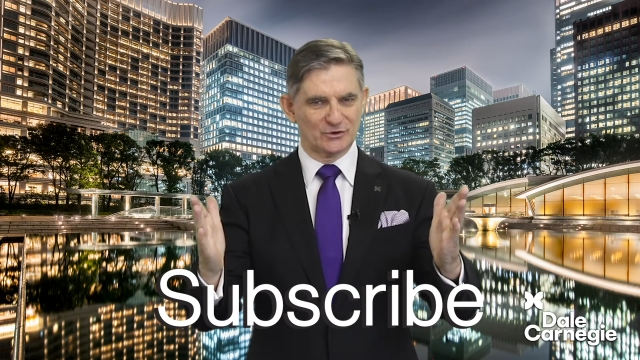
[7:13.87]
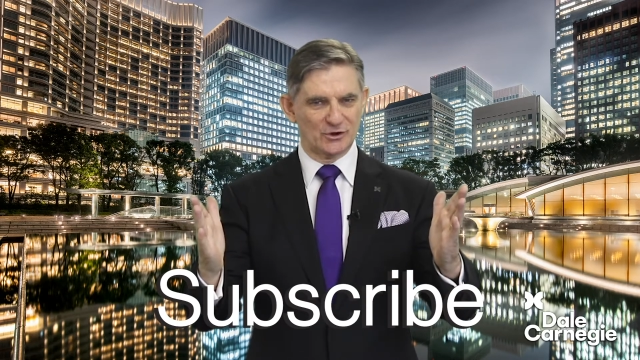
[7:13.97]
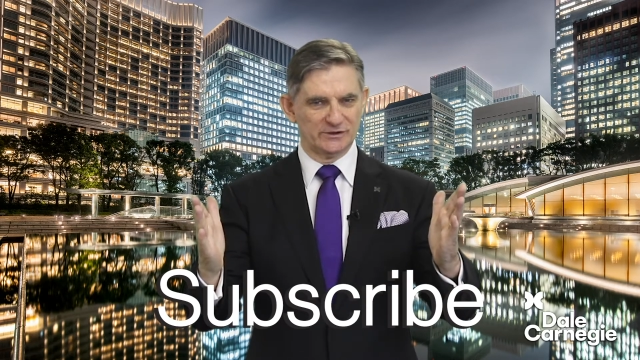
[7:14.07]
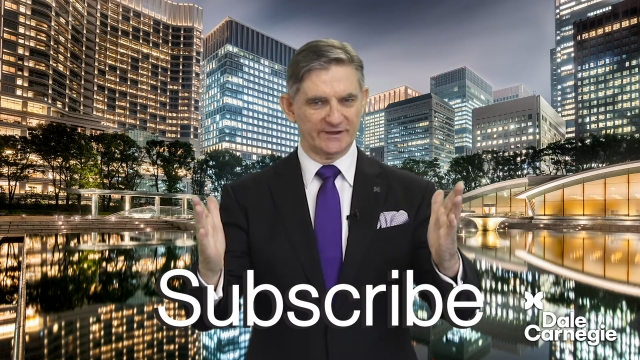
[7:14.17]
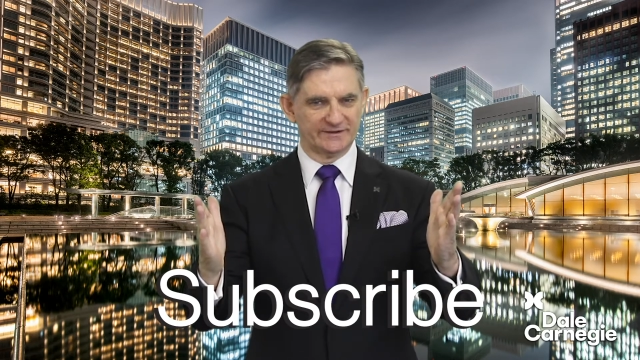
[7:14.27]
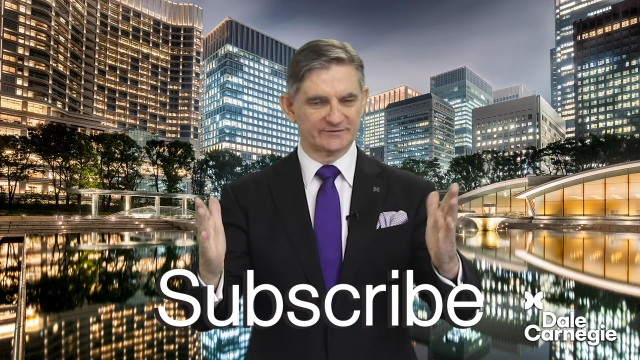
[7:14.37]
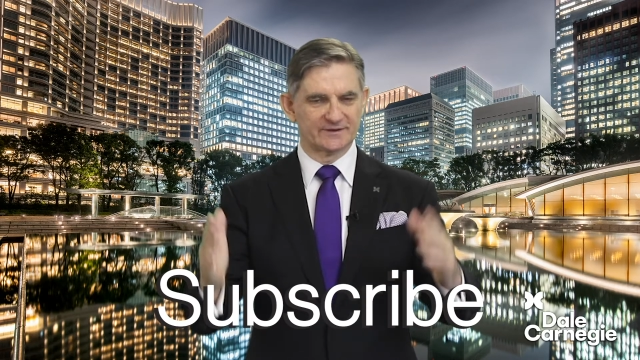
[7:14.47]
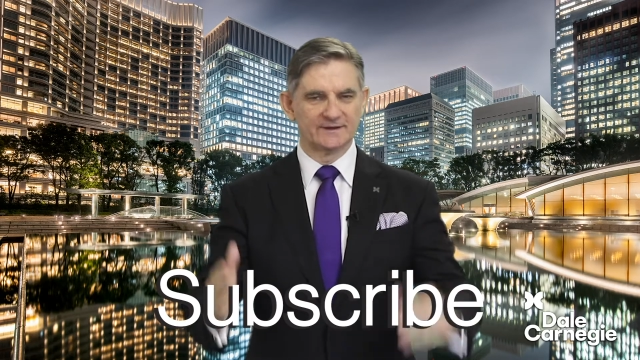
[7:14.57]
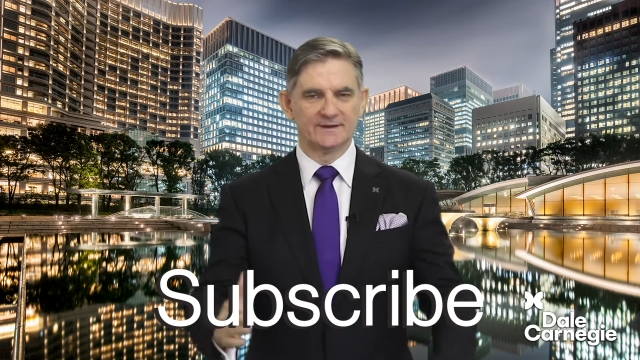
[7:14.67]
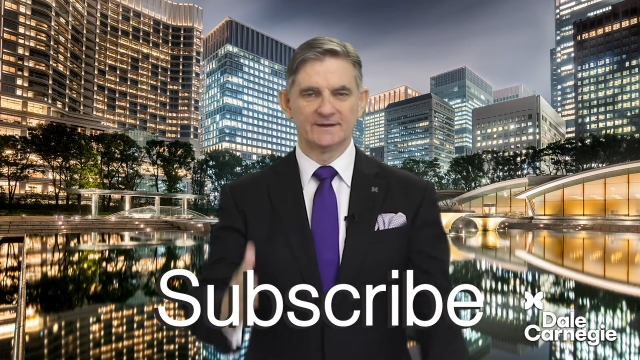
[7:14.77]
colleagues.
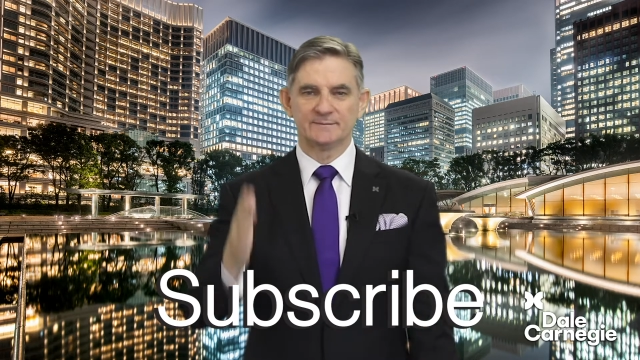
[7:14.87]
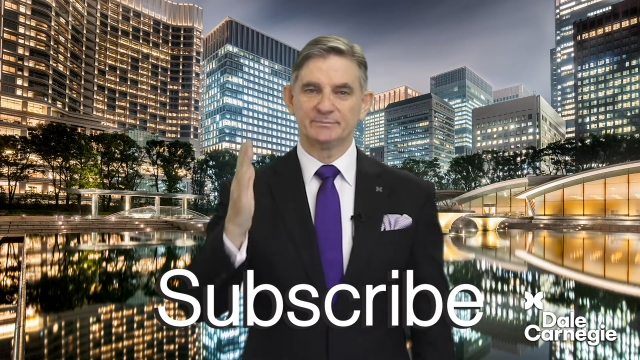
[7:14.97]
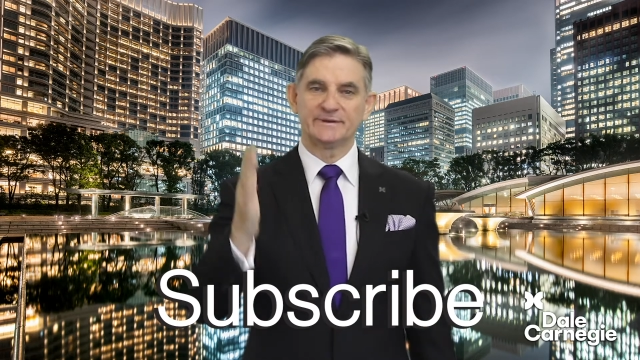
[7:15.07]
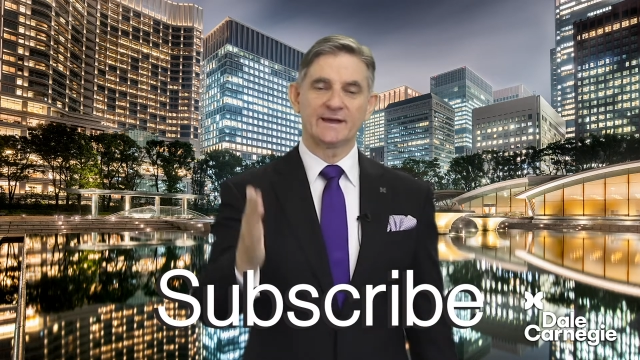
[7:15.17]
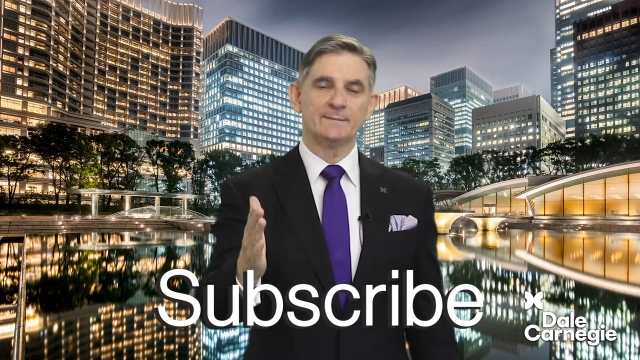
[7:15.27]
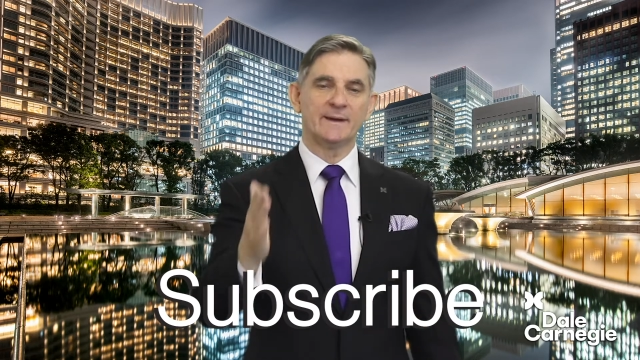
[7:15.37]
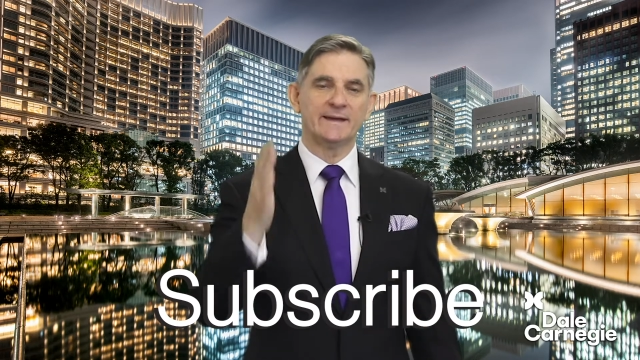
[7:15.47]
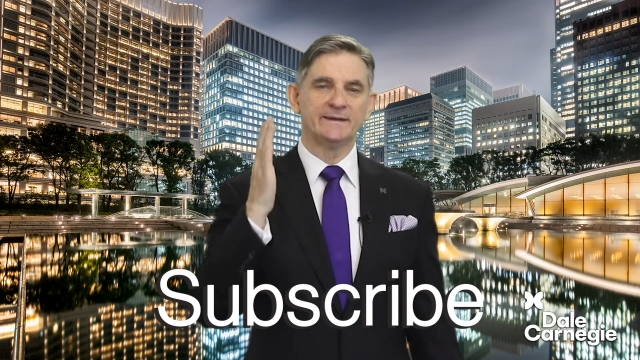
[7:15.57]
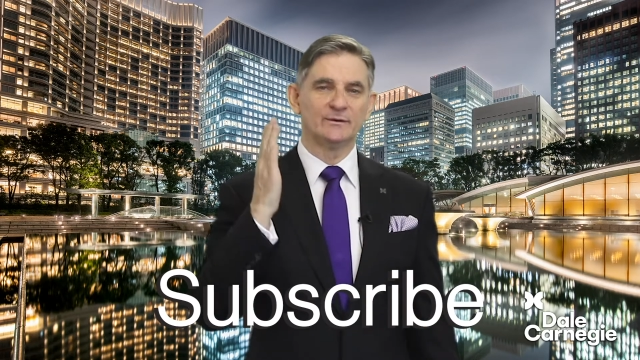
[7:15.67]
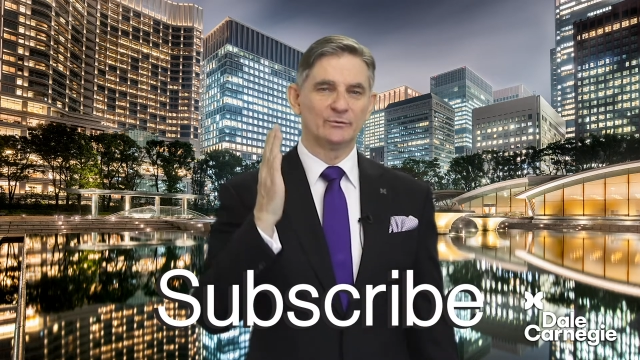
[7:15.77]
Become
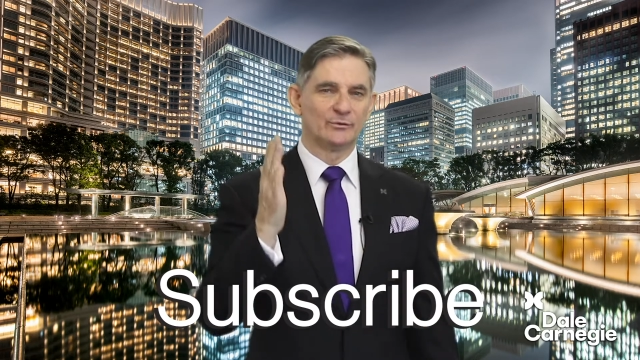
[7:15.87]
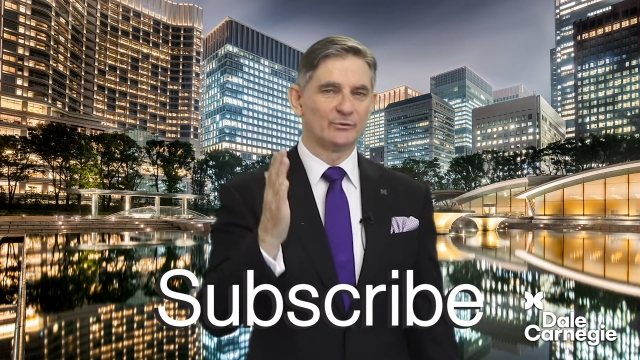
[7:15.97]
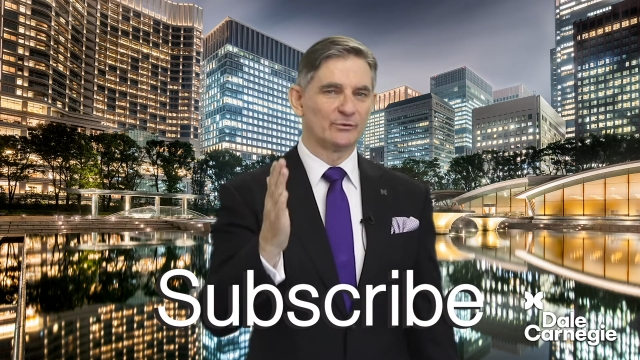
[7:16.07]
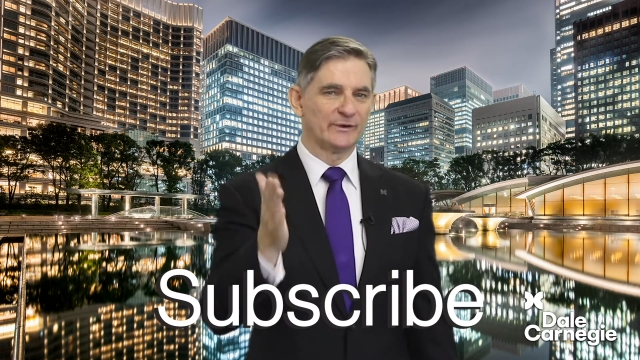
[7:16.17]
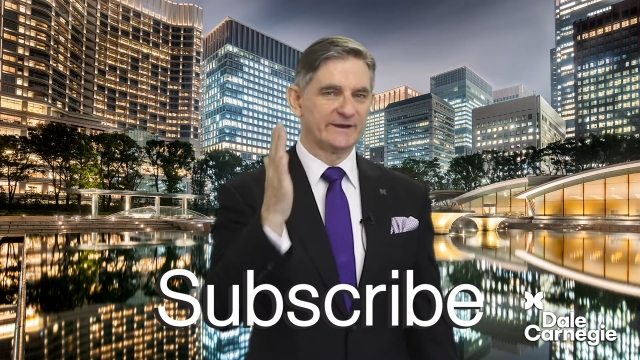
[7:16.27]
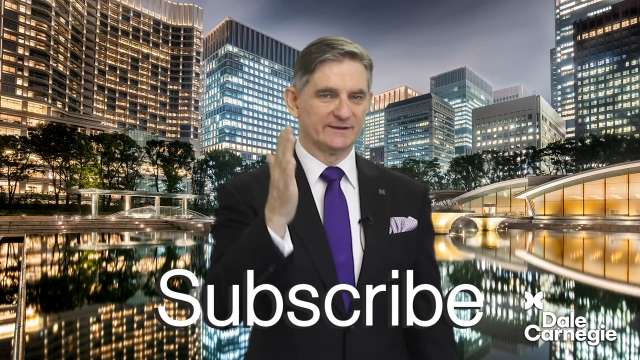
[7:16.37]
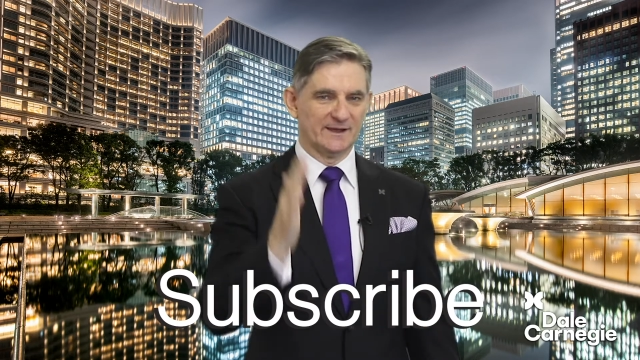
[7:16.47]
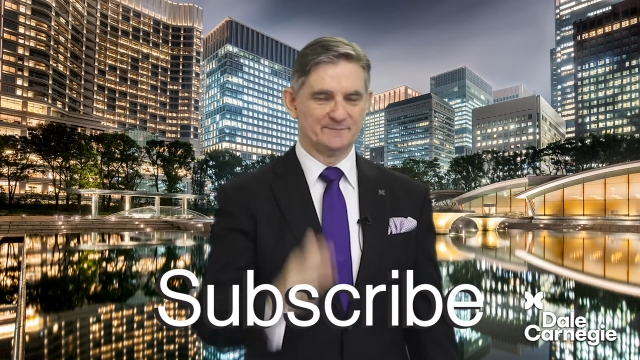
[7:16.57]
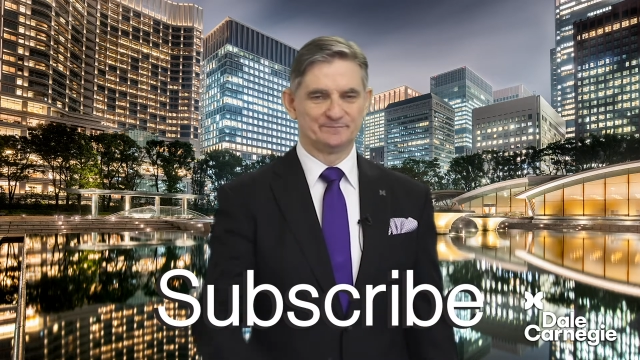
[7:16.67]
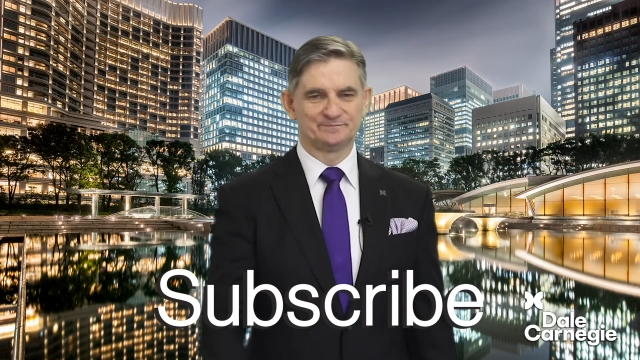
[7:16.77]
a regular.